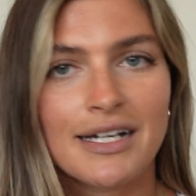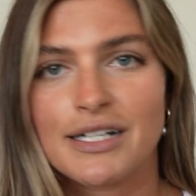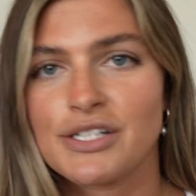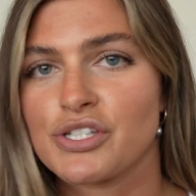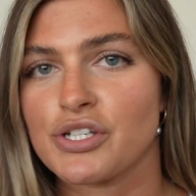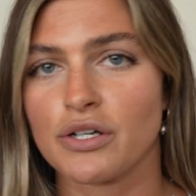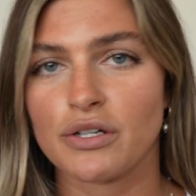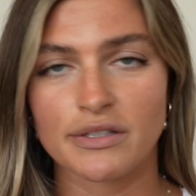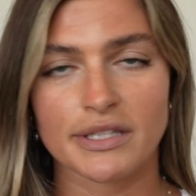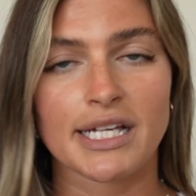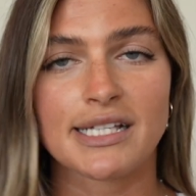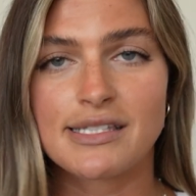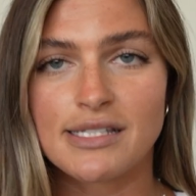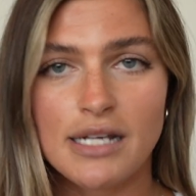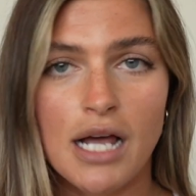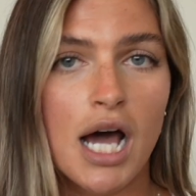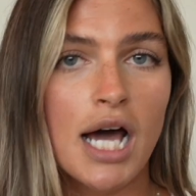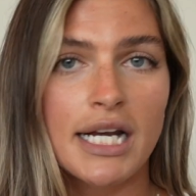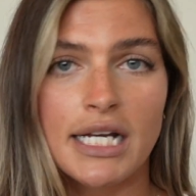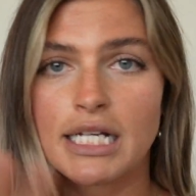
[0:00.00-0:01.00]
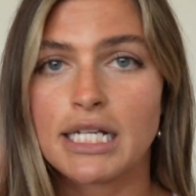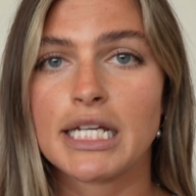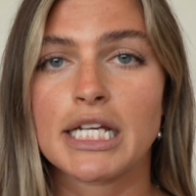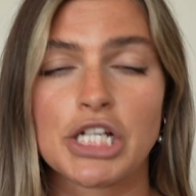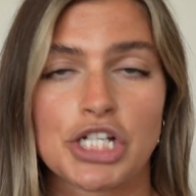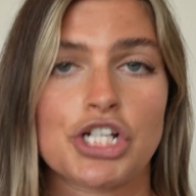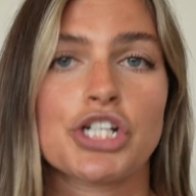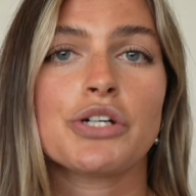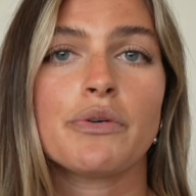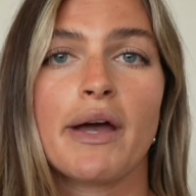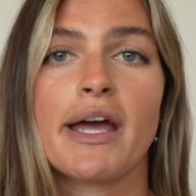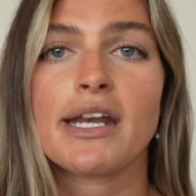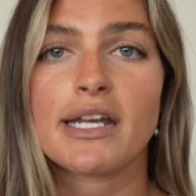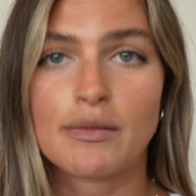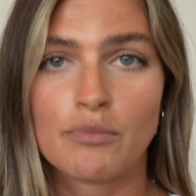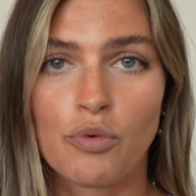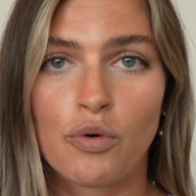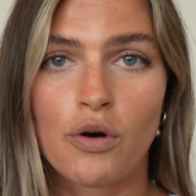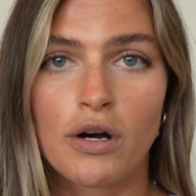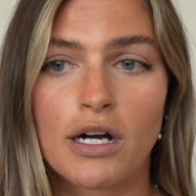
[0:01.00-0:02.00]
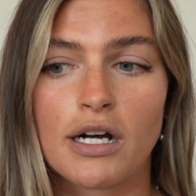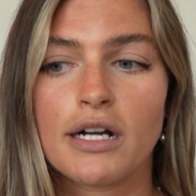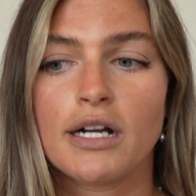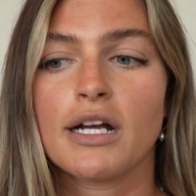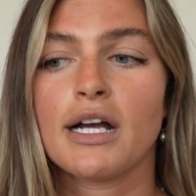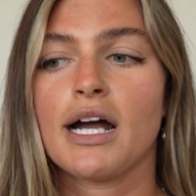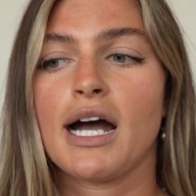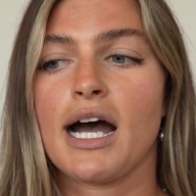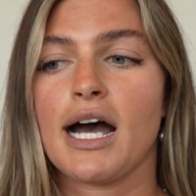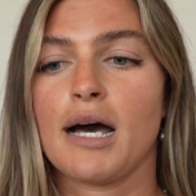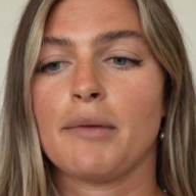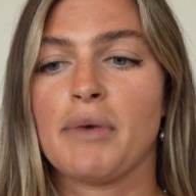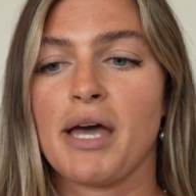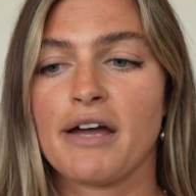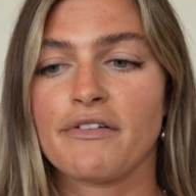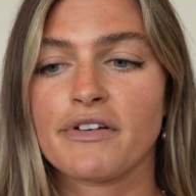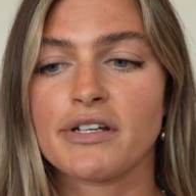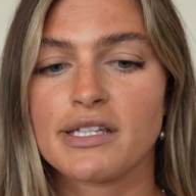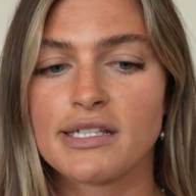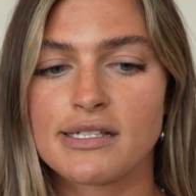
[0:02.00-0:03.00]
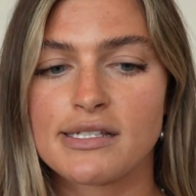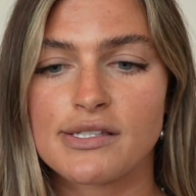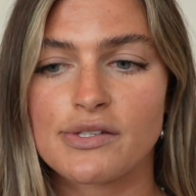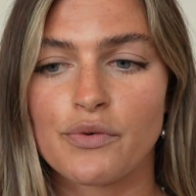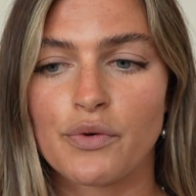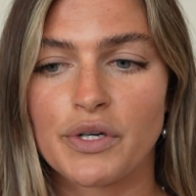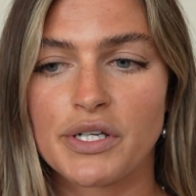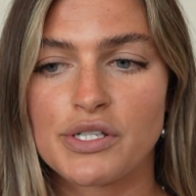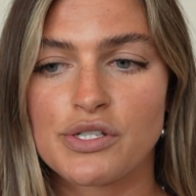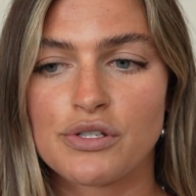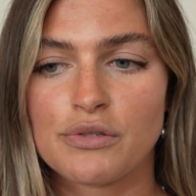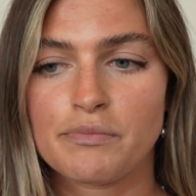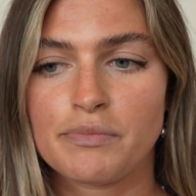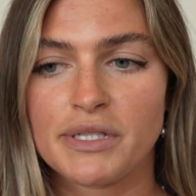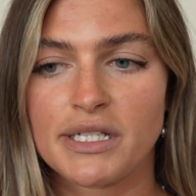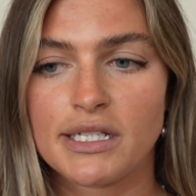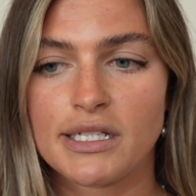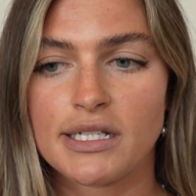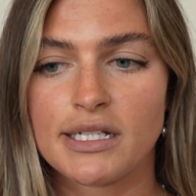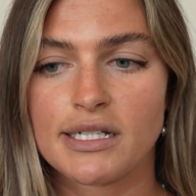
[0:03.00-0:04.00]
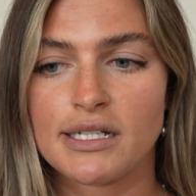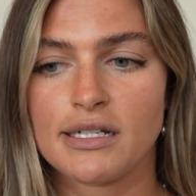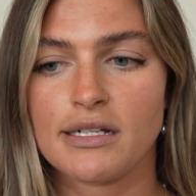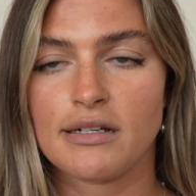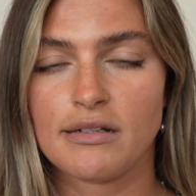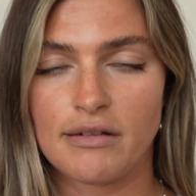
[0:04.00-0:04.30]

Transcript: that's not an issue anymore. Everything's going to be,